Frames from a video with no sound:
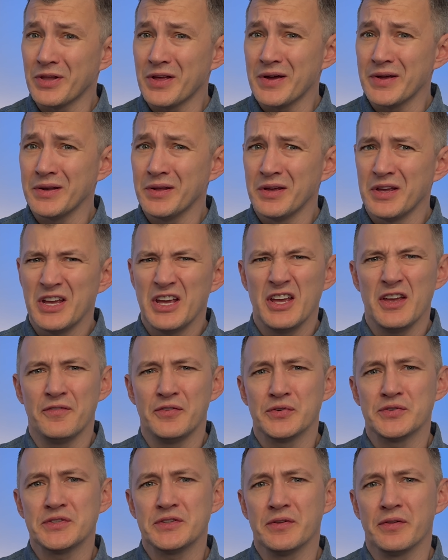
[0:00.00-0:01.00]
line, if
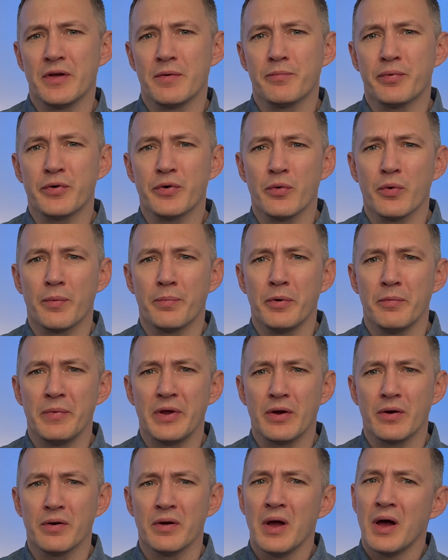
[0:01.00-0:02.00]
you're still on Pro or
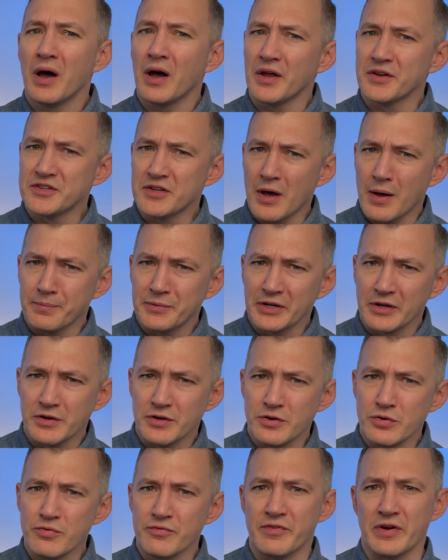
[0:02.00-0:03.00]
Premier, adopting a
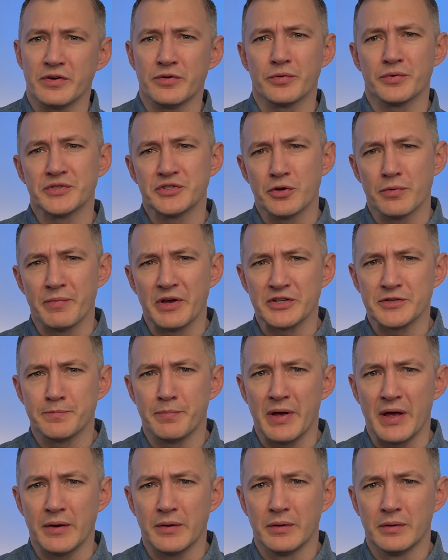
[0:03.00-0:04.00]
new vendor is your best
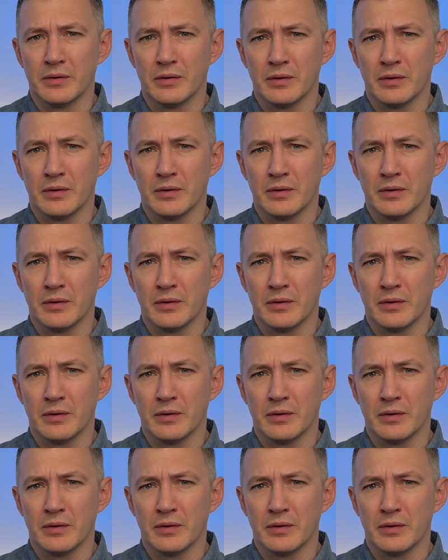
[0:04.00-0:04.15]
bet.